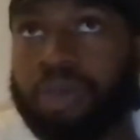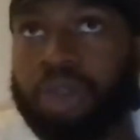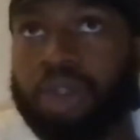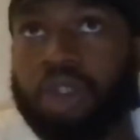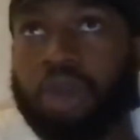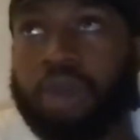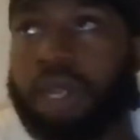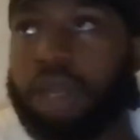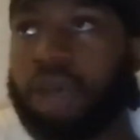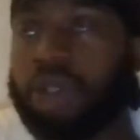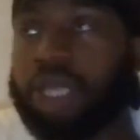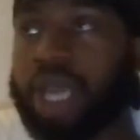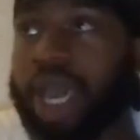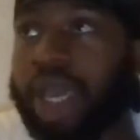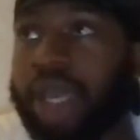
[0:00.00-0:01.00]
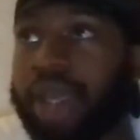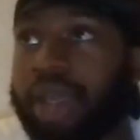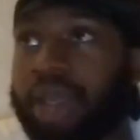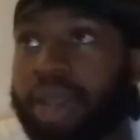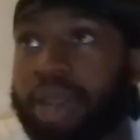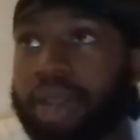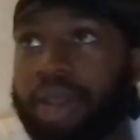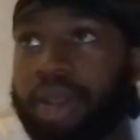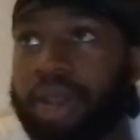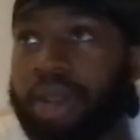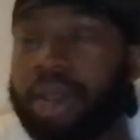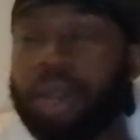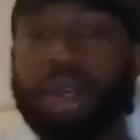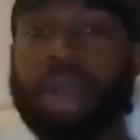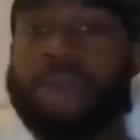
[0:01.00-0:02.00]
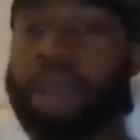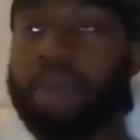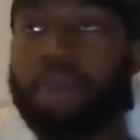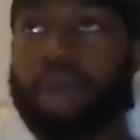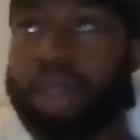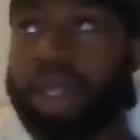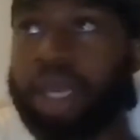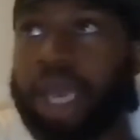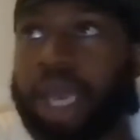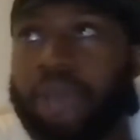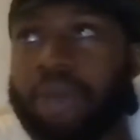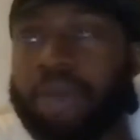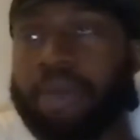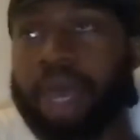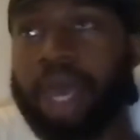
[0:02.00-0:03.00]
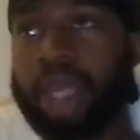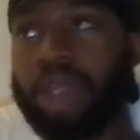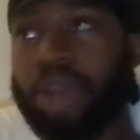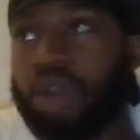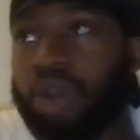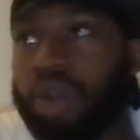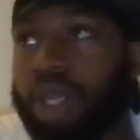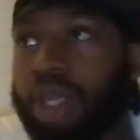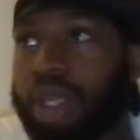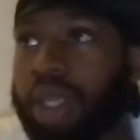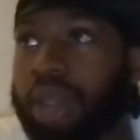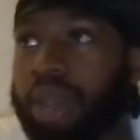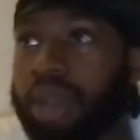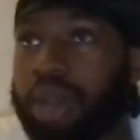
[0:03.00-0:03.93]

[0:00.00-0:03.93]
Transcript: So Milo's like my brother. Like we met at uni.